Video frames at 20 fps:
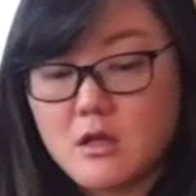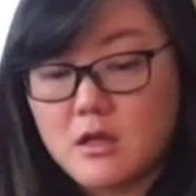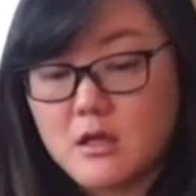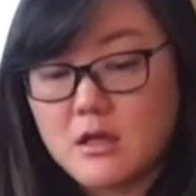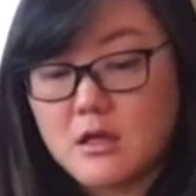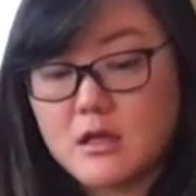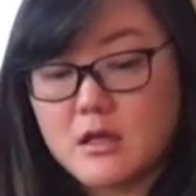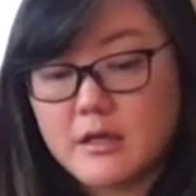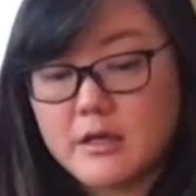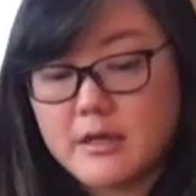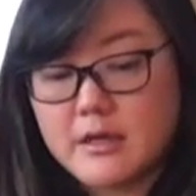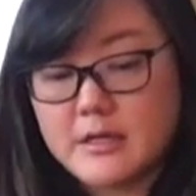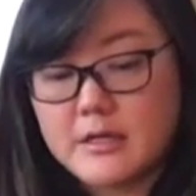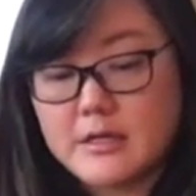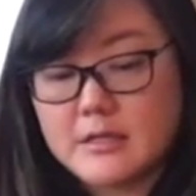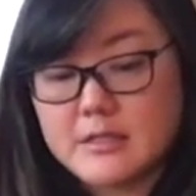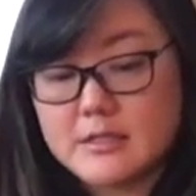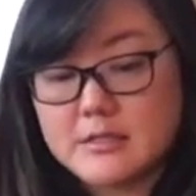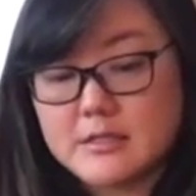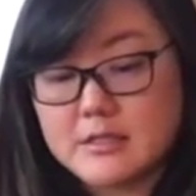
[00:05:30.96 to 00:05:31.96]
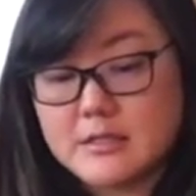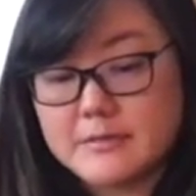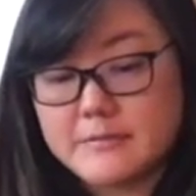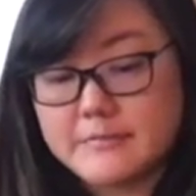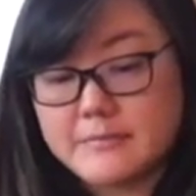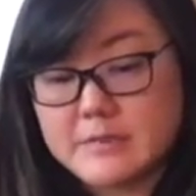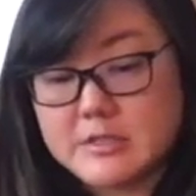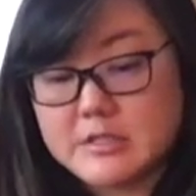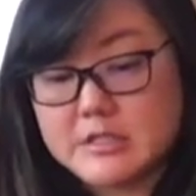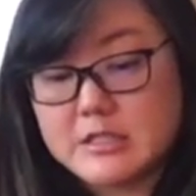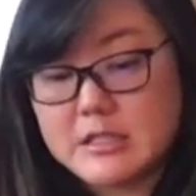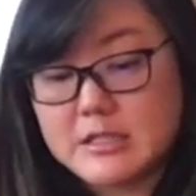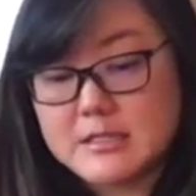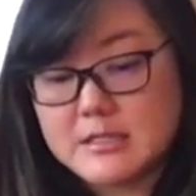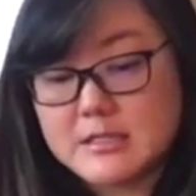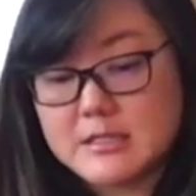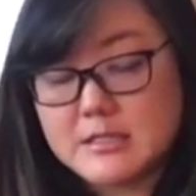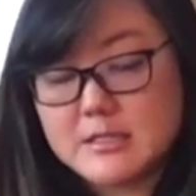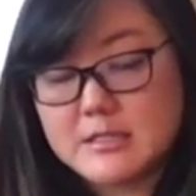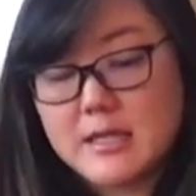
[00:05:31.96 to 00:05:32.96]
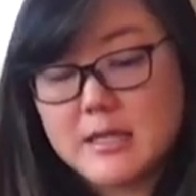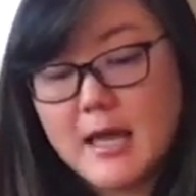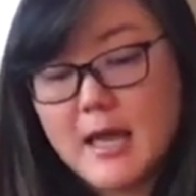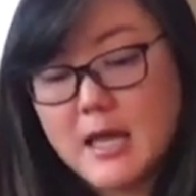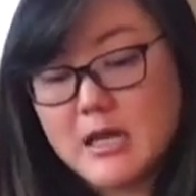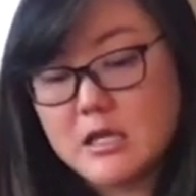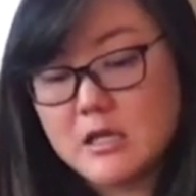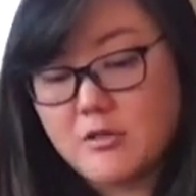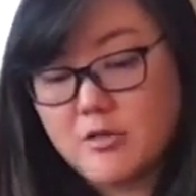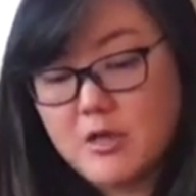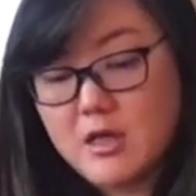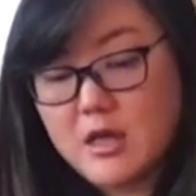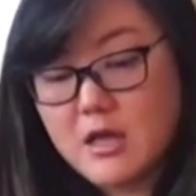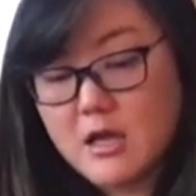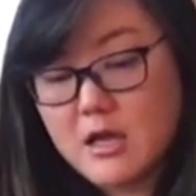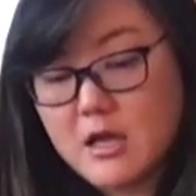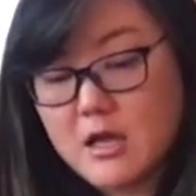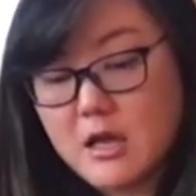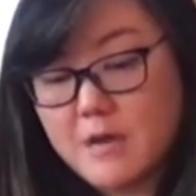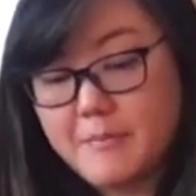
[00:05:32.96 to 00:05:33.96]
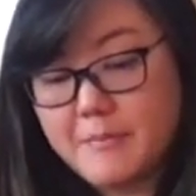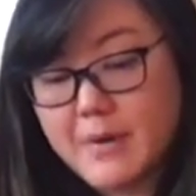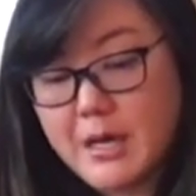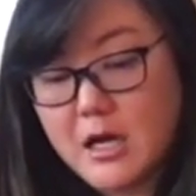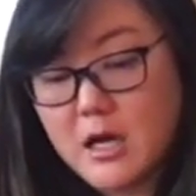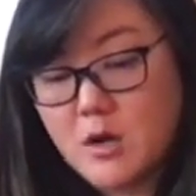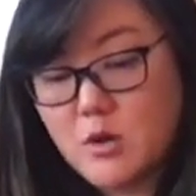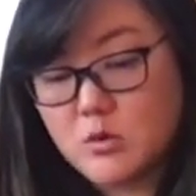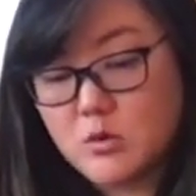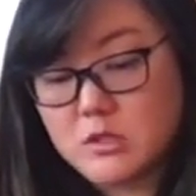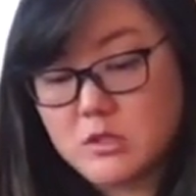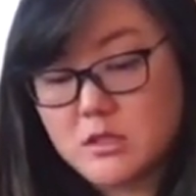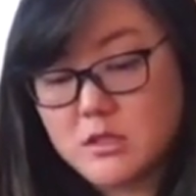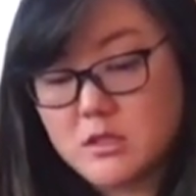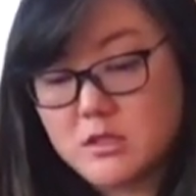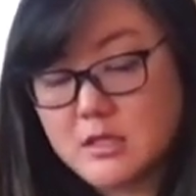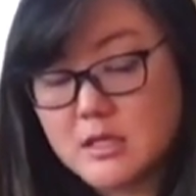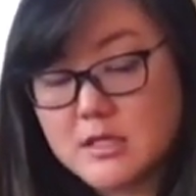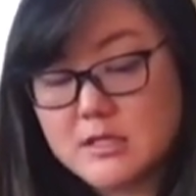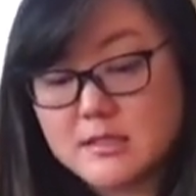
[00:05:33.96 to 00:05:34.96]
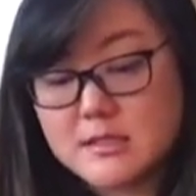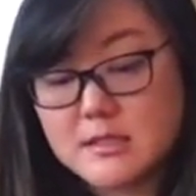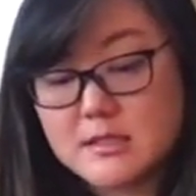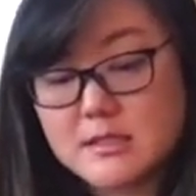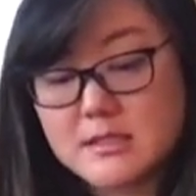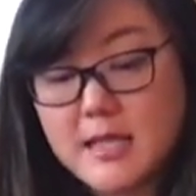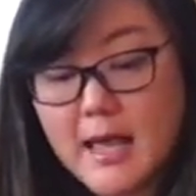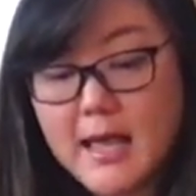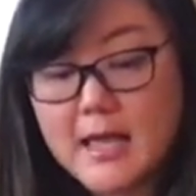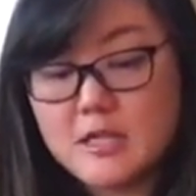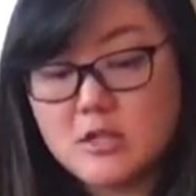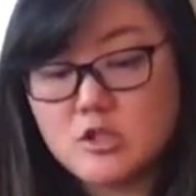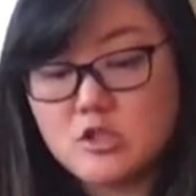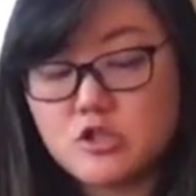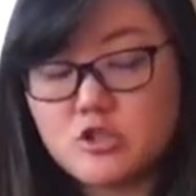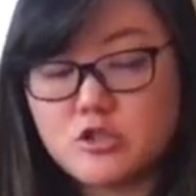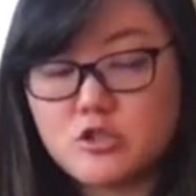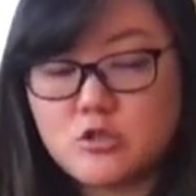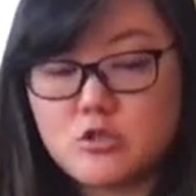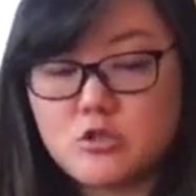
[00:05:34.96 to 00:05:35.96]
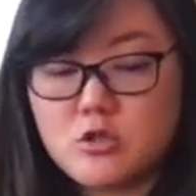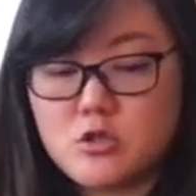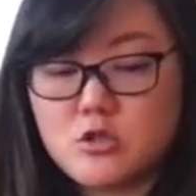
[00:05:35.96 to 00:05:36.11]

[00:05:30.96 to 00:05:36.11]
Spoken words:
And doesn't say anything about a scent,